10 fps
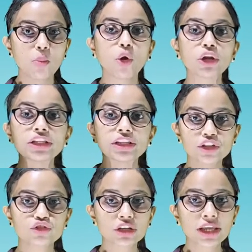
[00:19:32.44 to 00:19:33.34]

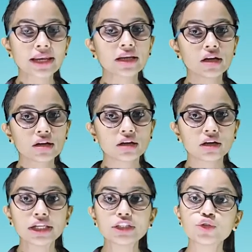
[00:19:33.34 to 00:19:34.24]
Pollination can
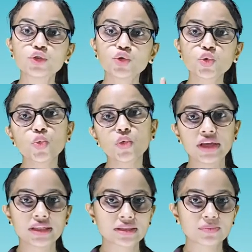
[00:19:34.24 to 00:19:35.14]
occur in two
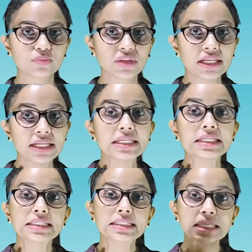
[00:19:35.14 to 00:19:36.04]
ways,
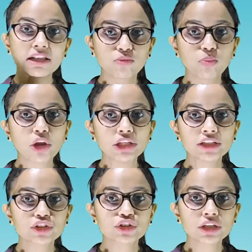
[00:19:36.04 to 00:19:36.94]

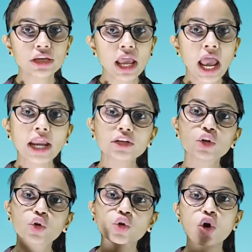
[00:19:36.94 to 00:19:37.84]
self-pollination and
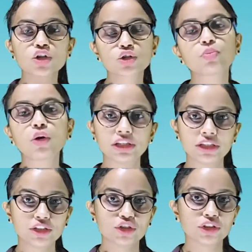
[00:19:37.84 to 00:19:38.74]

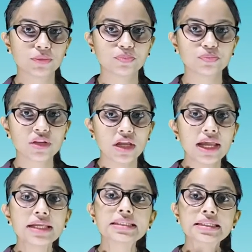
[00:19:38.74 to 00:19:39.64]
cross-pollination.
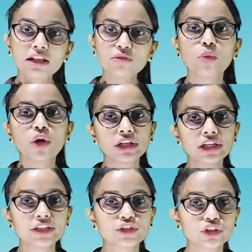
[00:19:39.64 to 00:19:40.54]
In
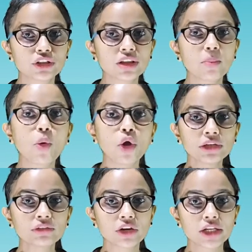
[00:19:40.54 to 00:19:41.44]
self-pollination, the
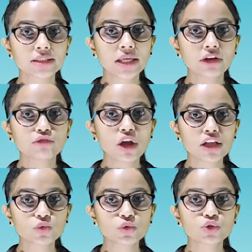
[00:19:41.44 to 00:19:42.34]
pollen grains are
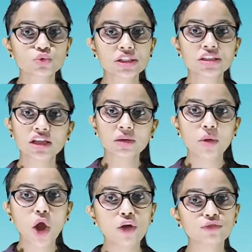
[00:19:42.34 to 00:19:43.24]
transferred to the
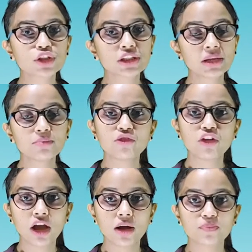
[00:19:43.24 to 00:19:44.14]
stigma of the same
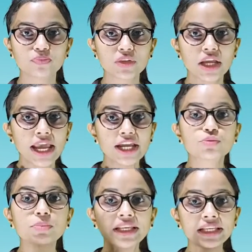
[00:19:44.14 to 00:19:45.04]
flower.
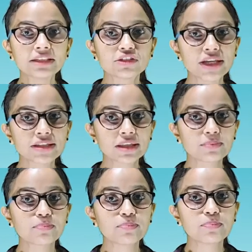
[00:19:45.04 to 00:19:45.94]
It mainly takes
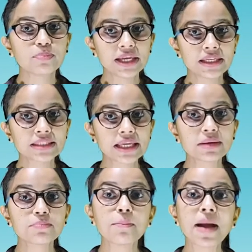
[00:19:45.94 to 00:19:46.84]
place
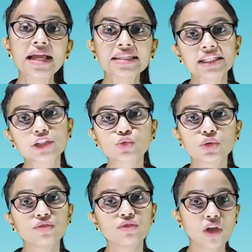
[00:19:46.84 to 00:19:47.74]
in
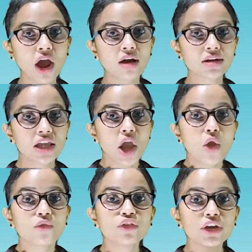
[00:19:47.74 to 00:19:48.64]
bisexual flowers
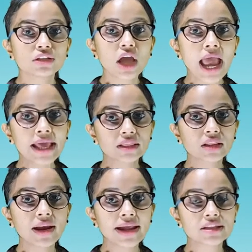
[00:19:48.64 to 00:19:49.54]
where the
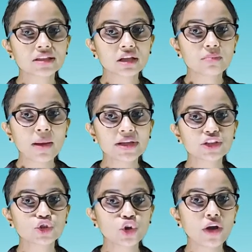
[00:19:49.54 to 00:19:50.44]
anther and stigma
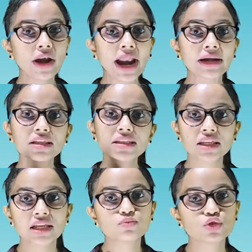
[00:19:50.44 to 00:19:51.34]
mature at the
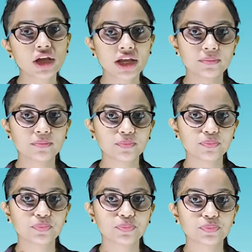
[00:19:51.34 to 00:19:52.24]
same time.
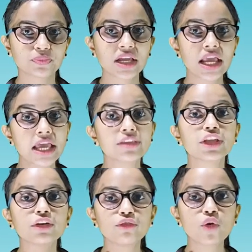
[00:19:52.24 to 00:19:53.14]

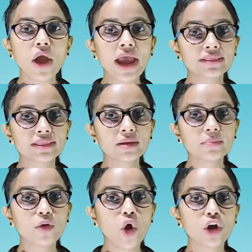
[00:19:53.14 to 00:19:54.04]
Therefore,
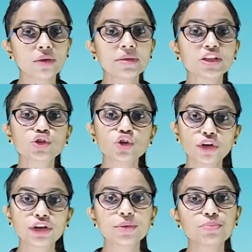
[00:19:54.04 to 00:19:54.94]
anther on
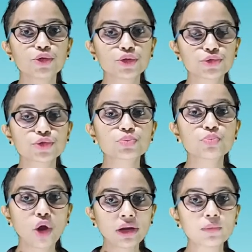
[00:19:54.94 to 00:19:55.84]
maturity produces
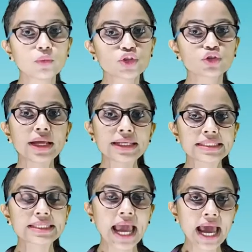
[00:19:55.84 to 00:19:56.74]
pollen which
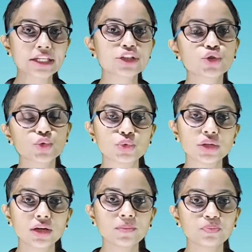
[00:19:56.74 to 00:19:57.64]
gets carried to
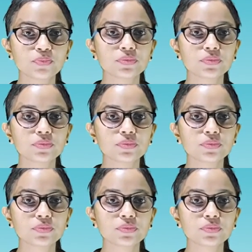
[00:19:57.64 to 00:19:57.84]
the